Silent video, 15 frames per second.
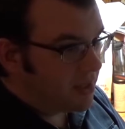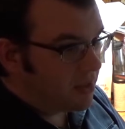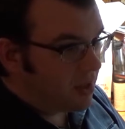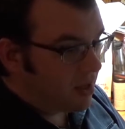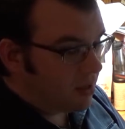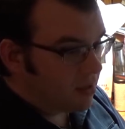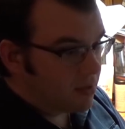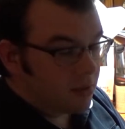and
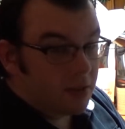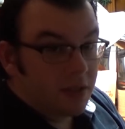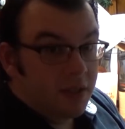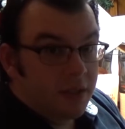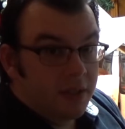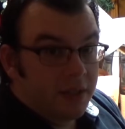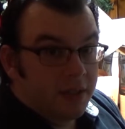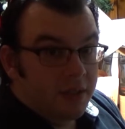art.
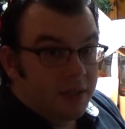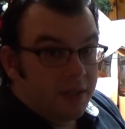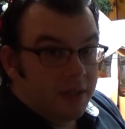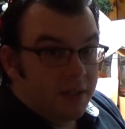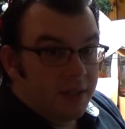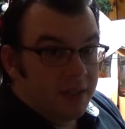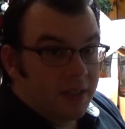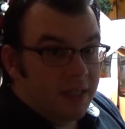
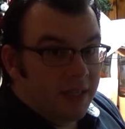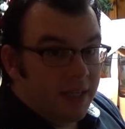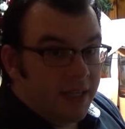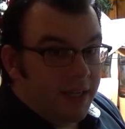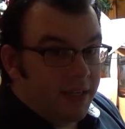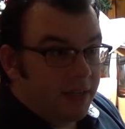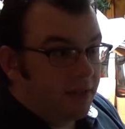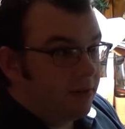
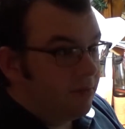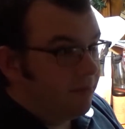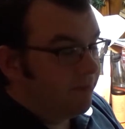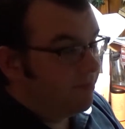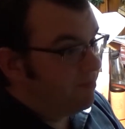And,